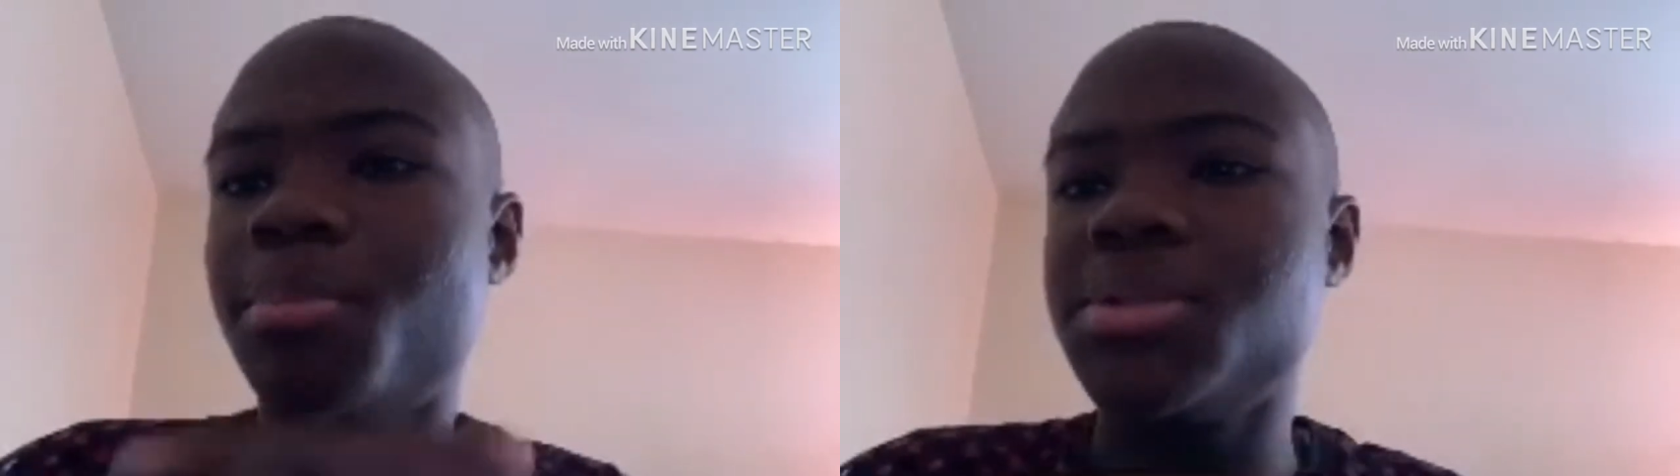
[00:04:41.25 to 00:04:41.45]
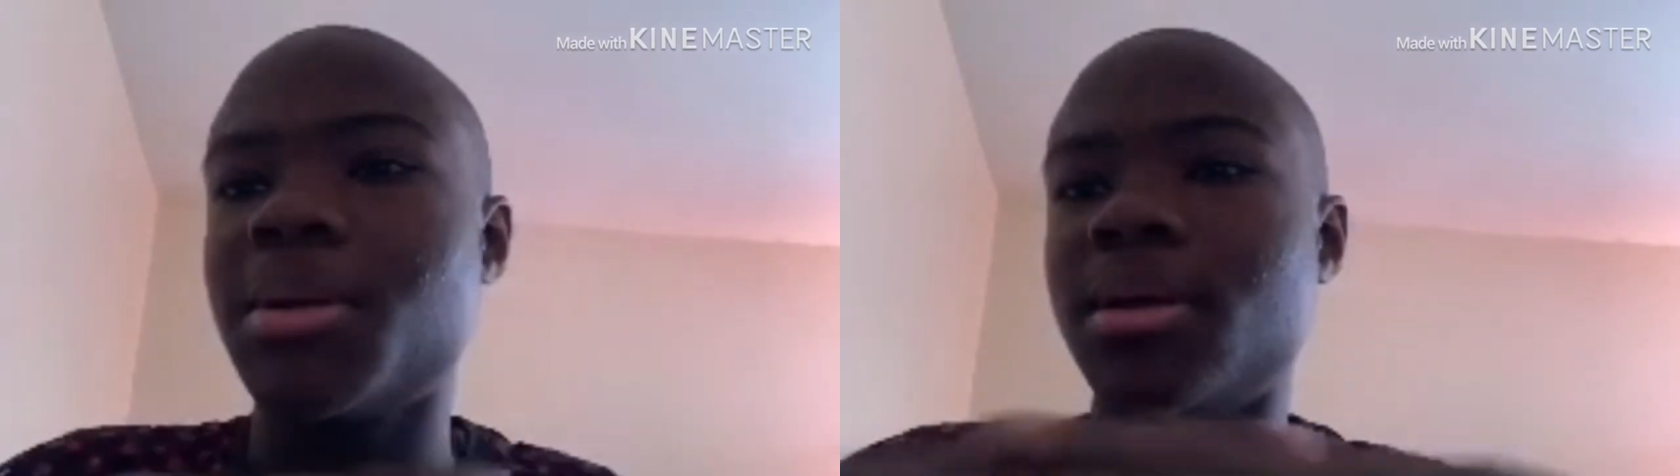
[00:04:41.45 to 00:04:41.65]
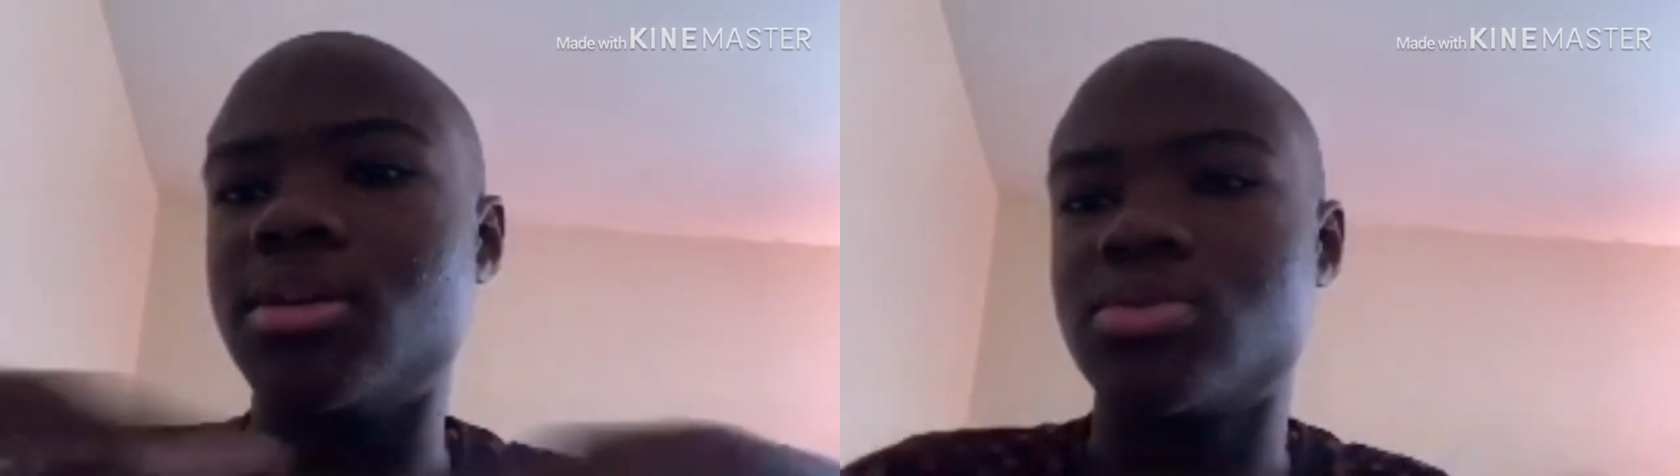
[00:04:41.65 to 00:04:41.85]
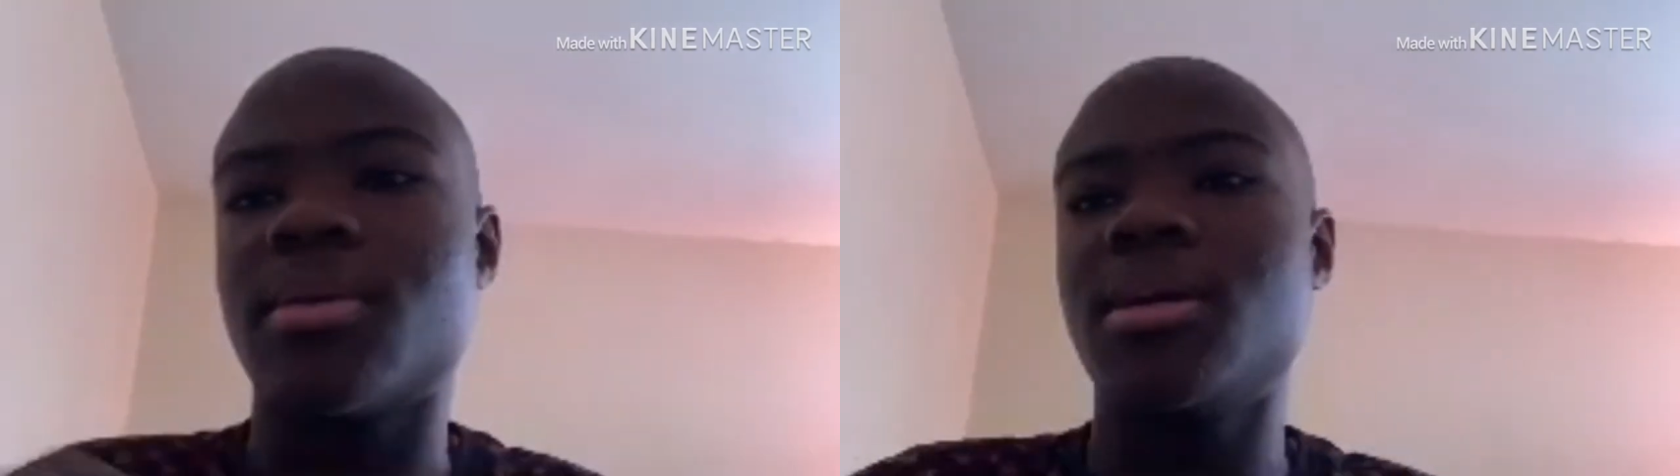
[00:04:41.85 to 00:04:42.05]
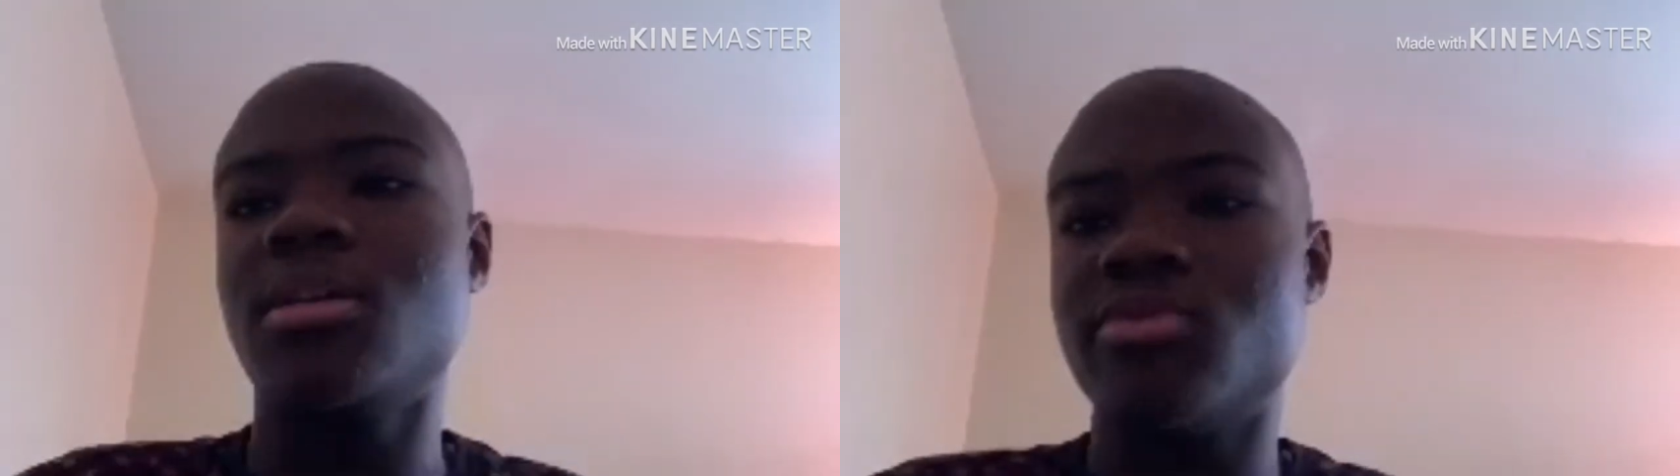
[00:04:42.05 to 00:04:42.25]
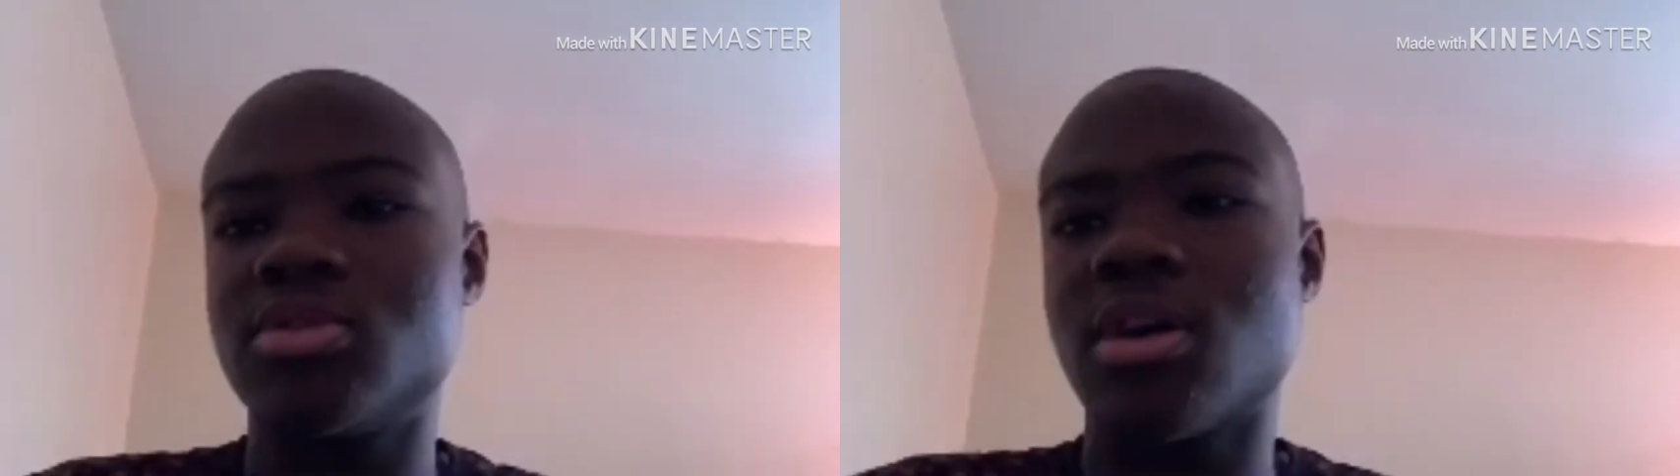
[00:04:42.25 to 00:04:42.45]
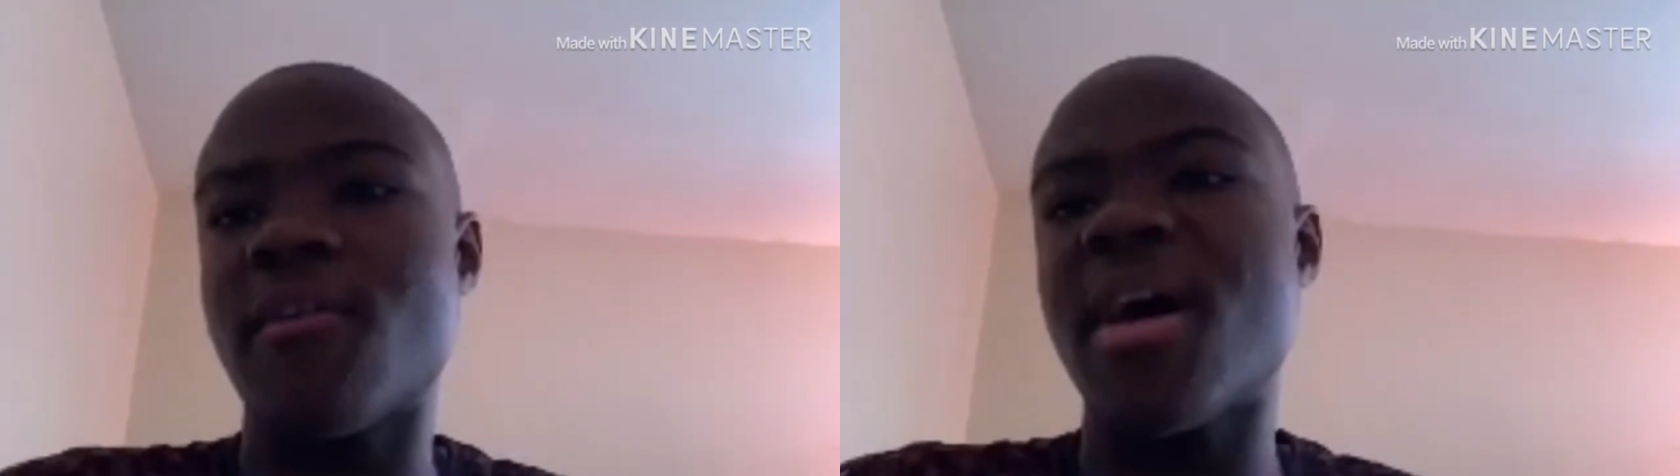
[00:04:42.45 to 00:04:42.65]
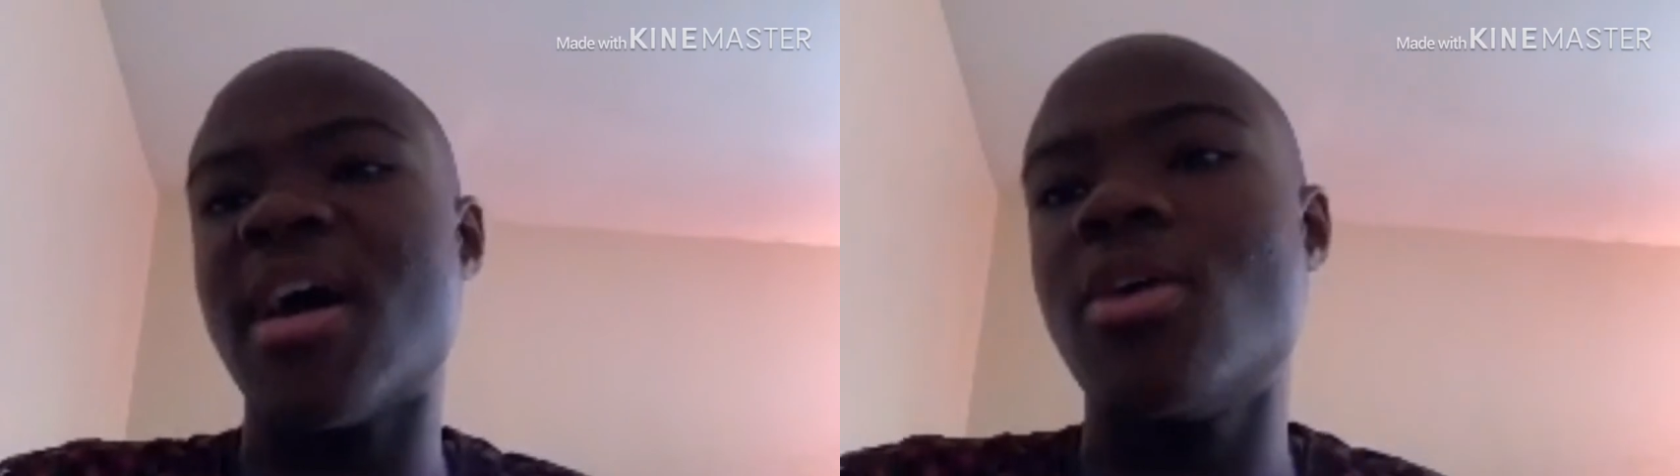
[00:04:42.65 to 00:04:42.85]
Please don't subscribe and
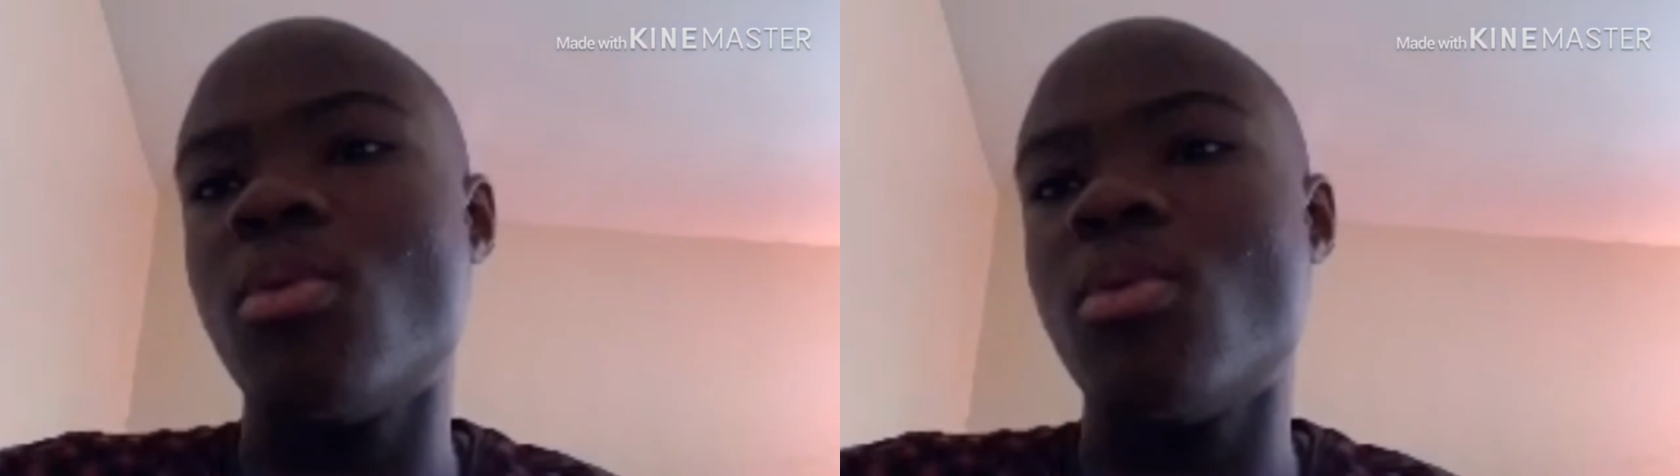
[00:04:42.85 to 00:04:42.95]
subscribe